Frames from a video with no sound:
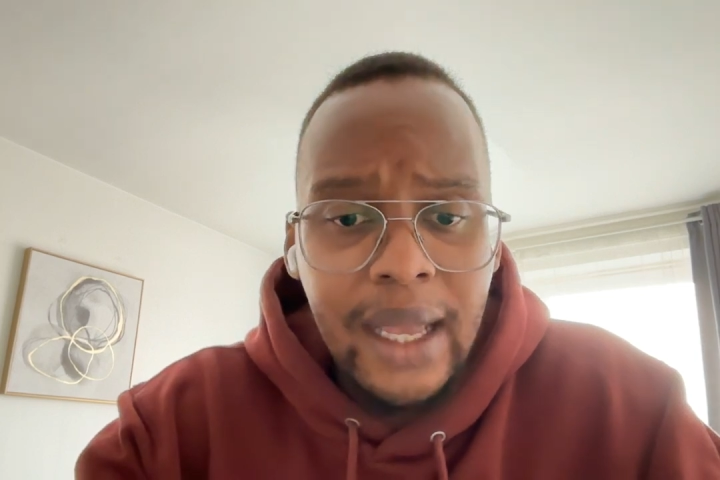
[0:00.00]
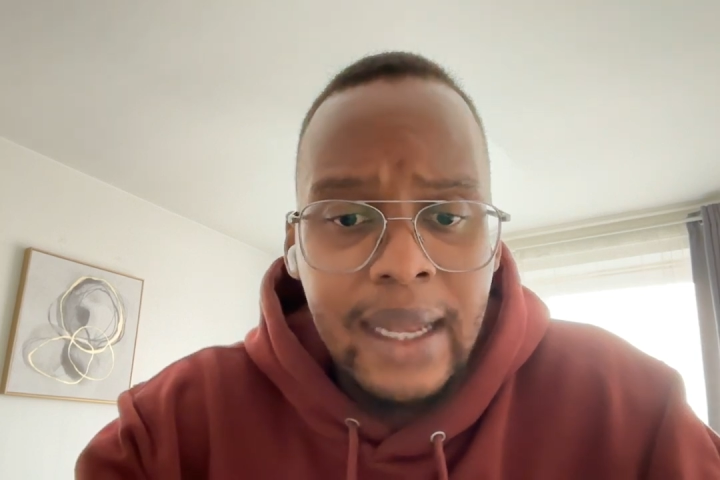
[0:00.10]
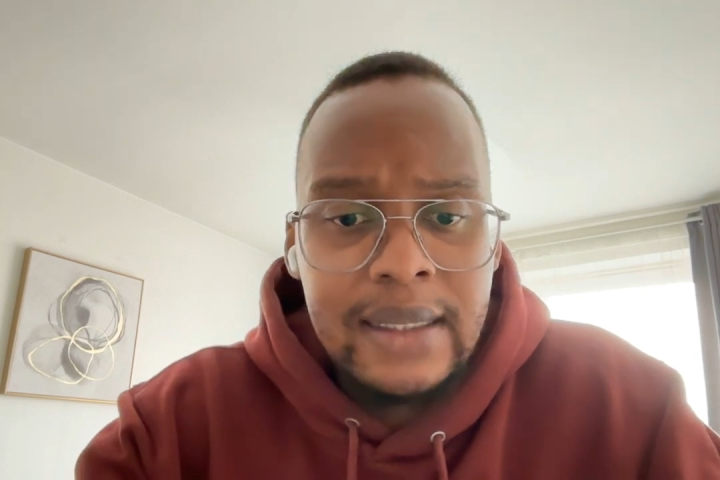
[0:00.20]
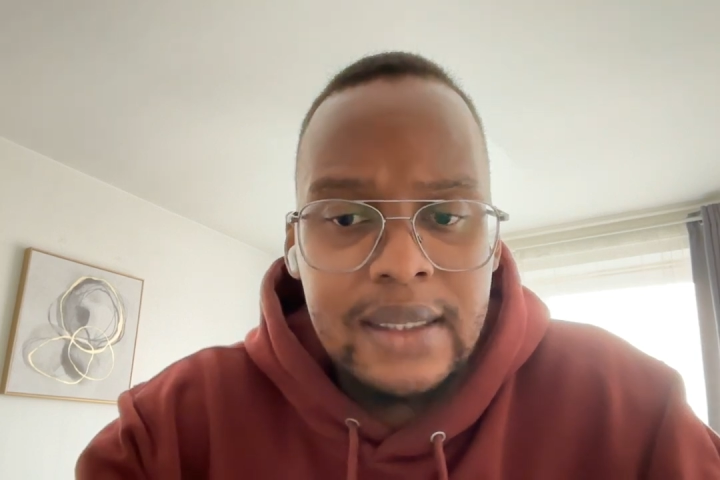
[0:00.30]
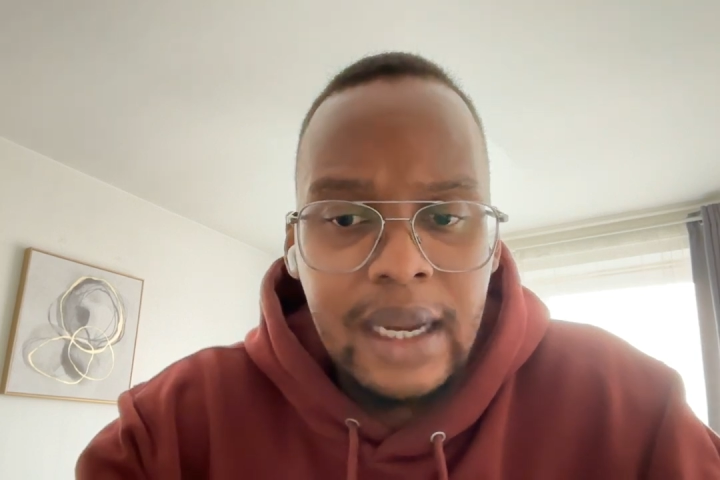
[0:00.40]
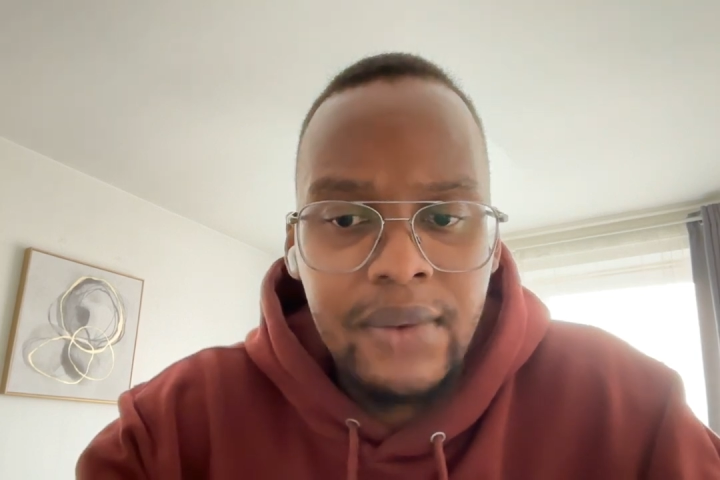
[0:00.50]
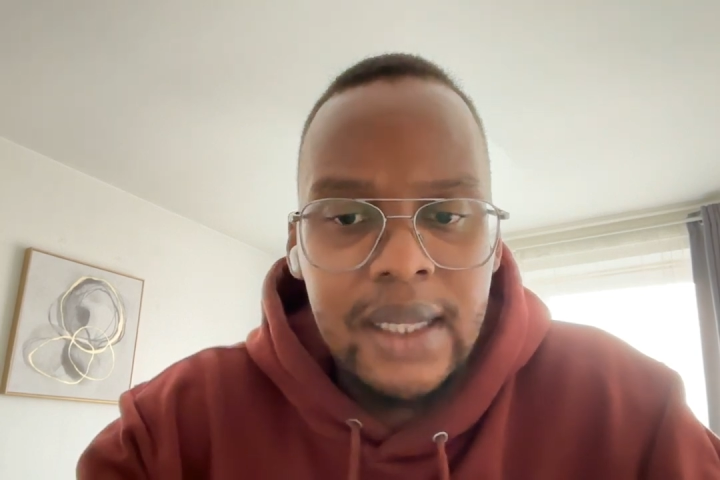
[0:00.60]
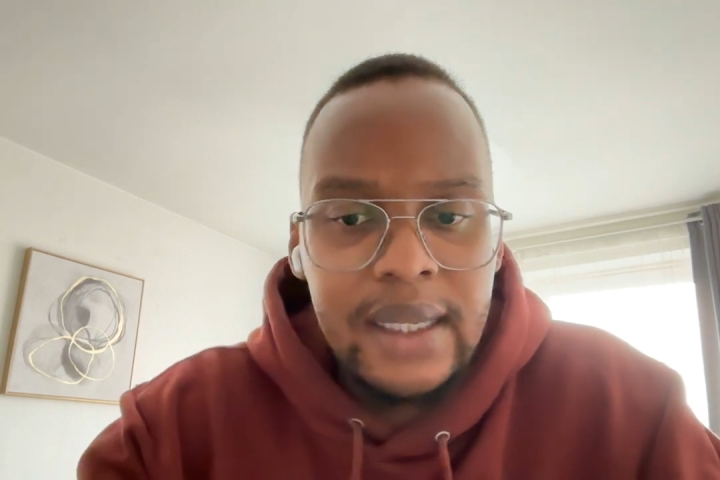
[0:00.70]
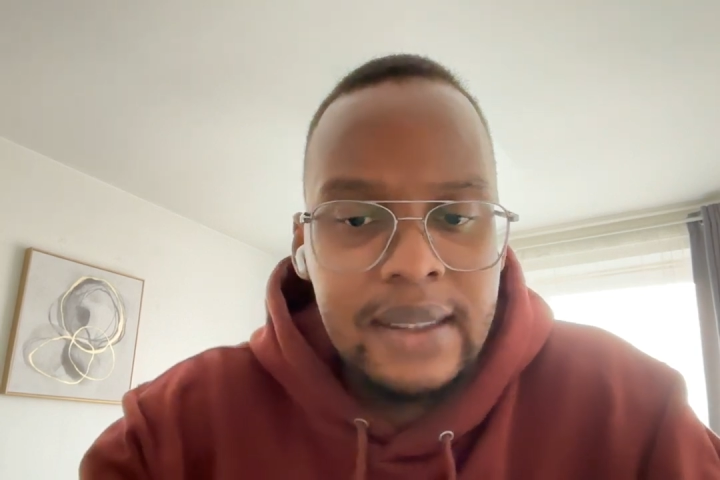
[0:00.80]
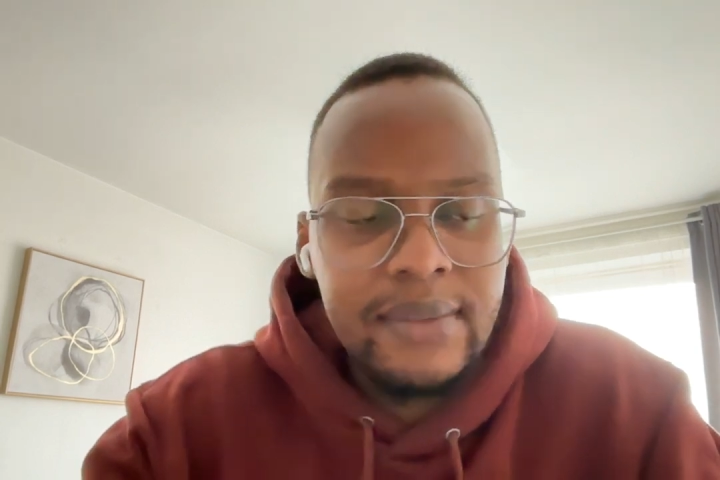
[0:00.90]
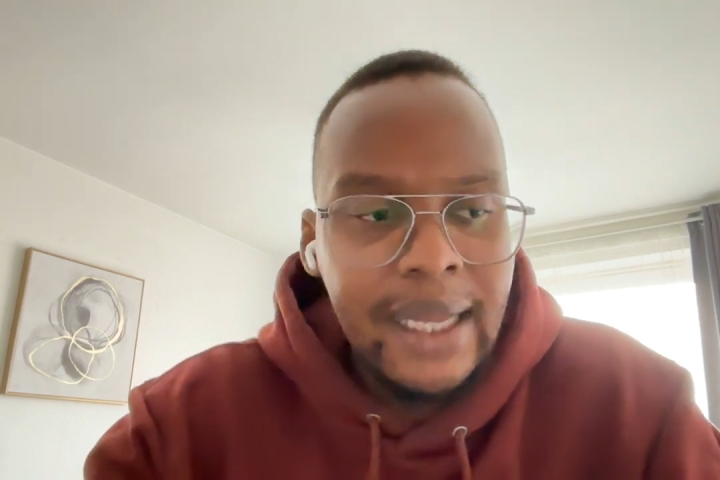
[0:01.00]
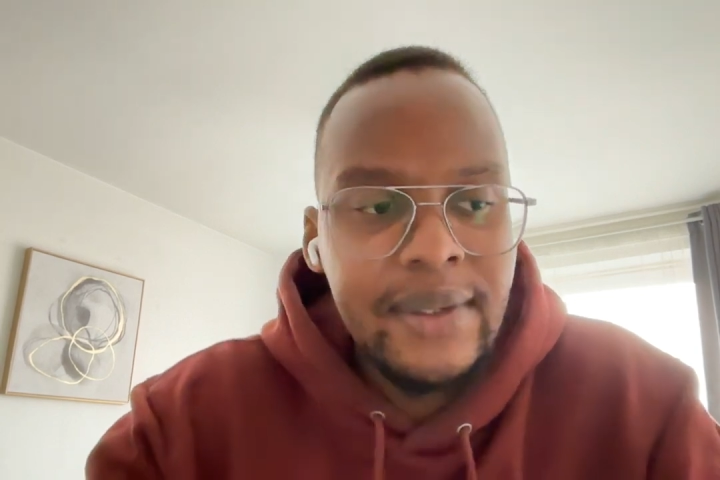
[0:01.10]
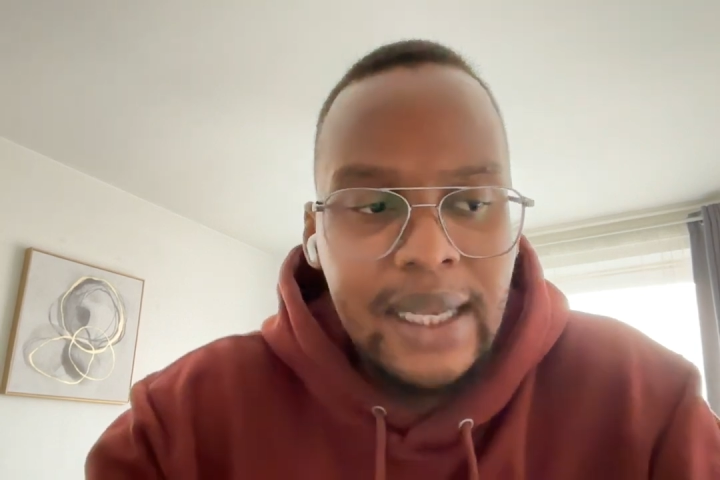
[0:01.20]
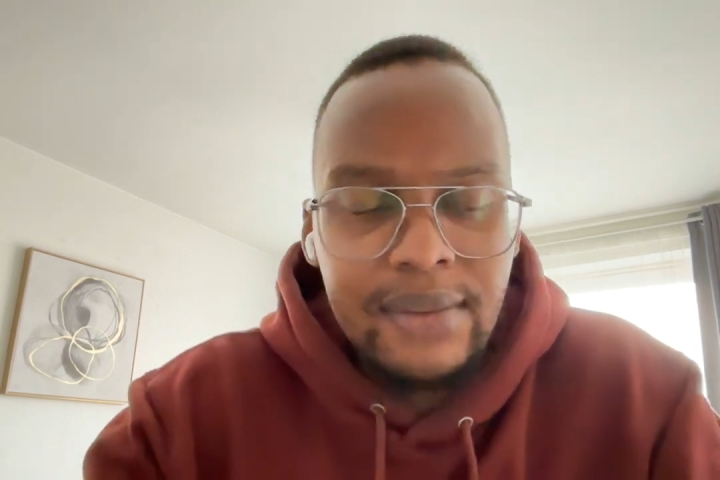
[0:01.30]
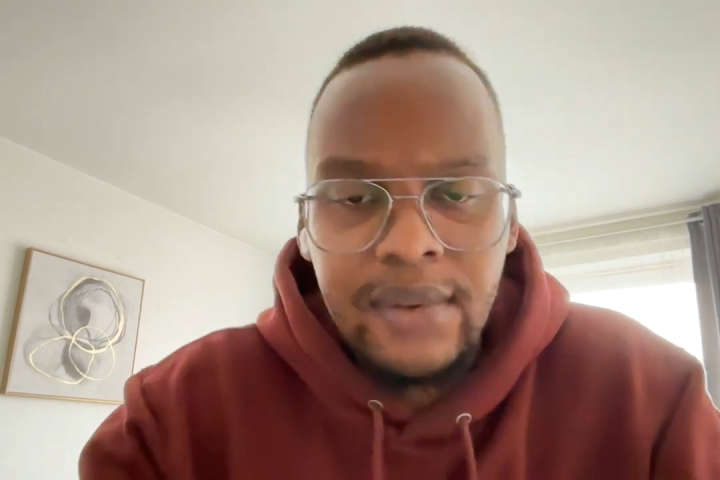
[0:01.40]
And I really
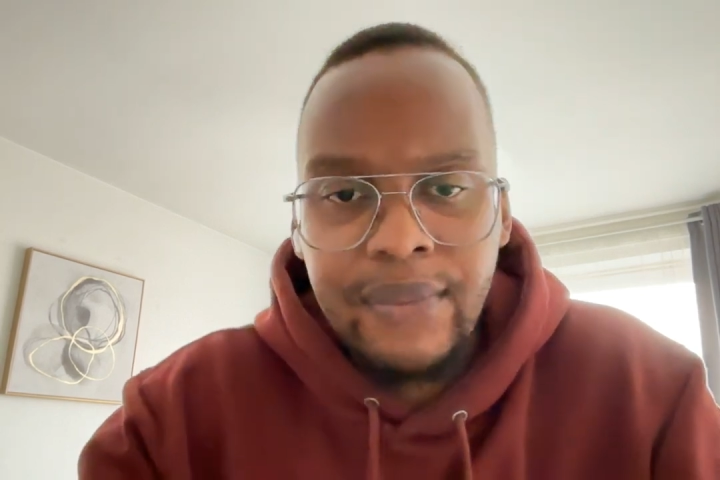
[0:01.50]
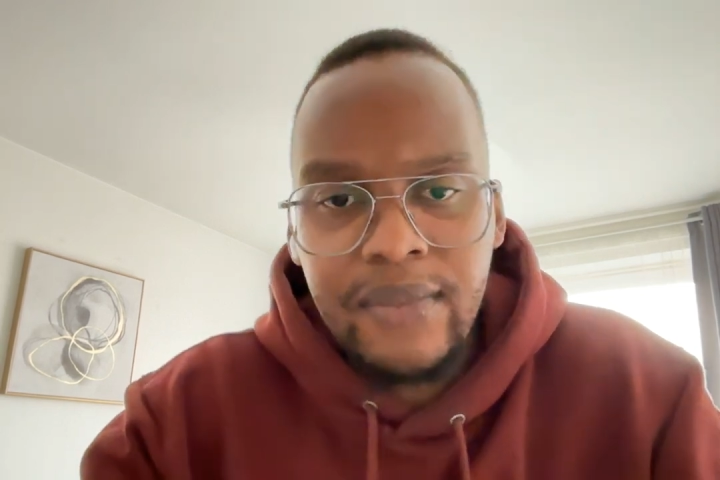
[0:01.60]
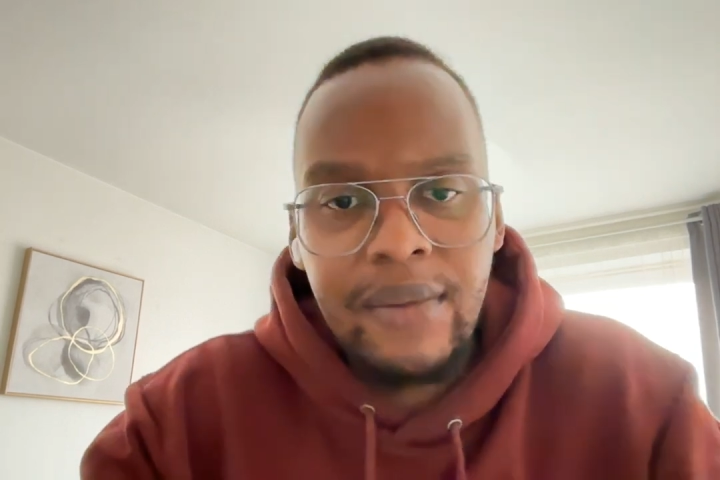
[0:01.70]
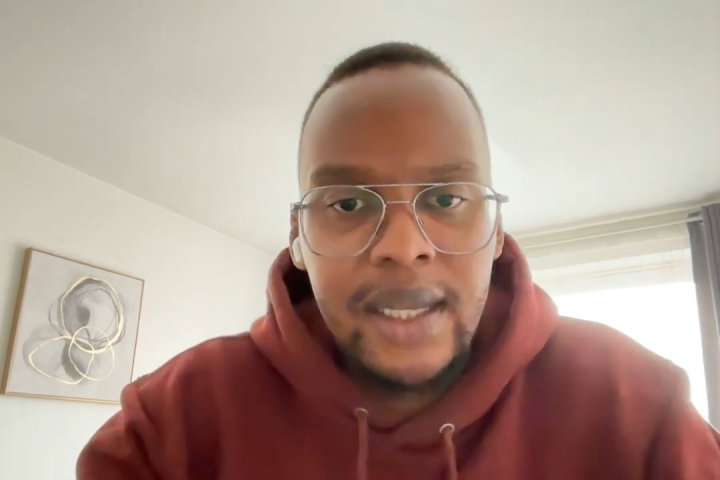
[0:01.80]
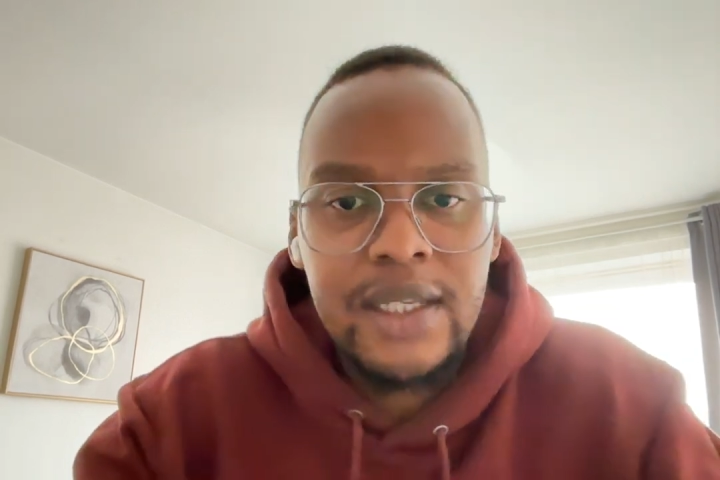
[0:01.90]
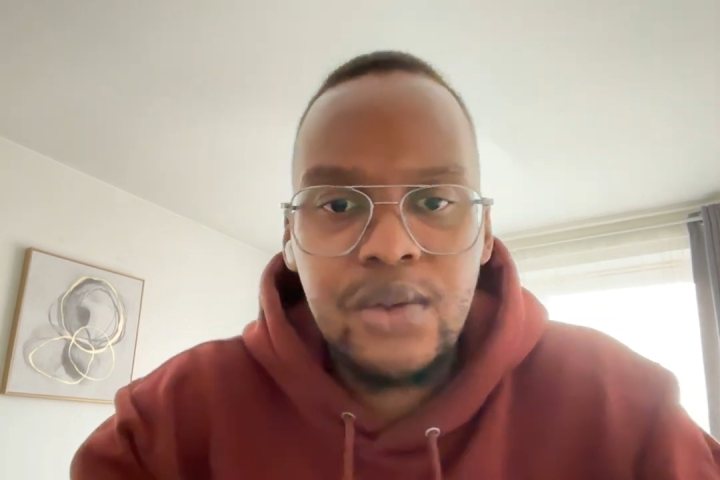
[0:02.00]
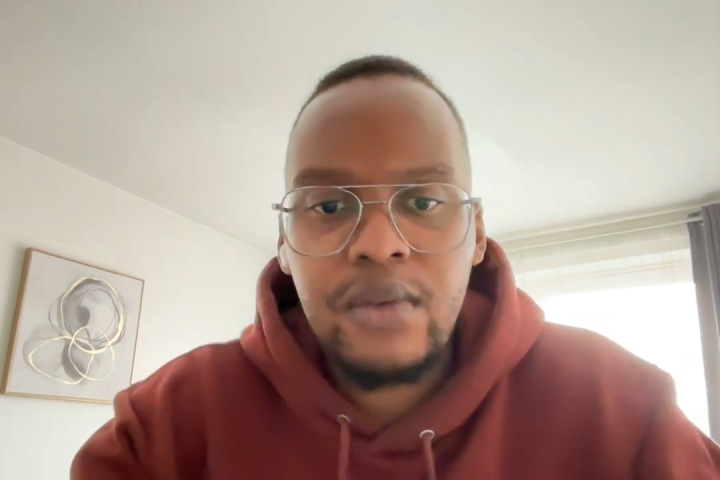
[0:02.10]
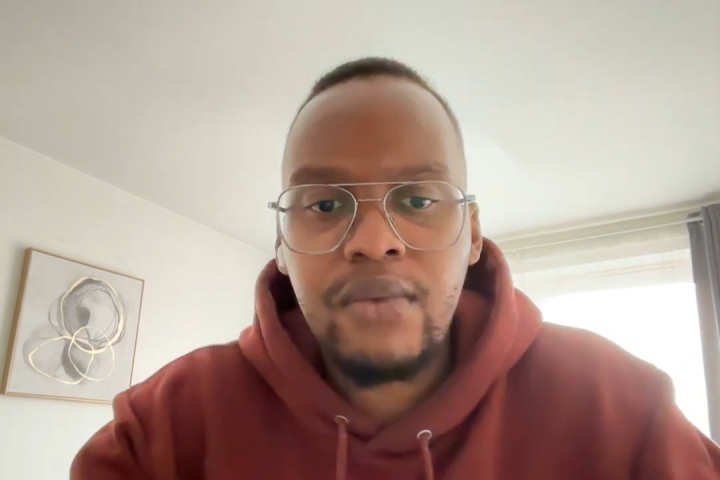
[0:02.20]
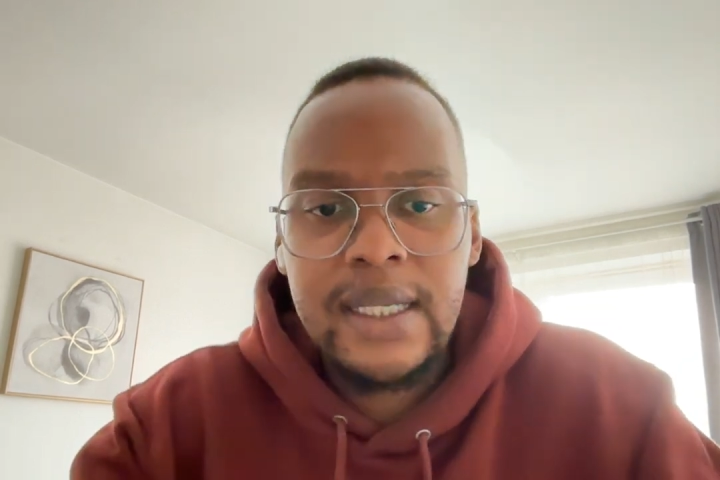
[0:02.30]
sort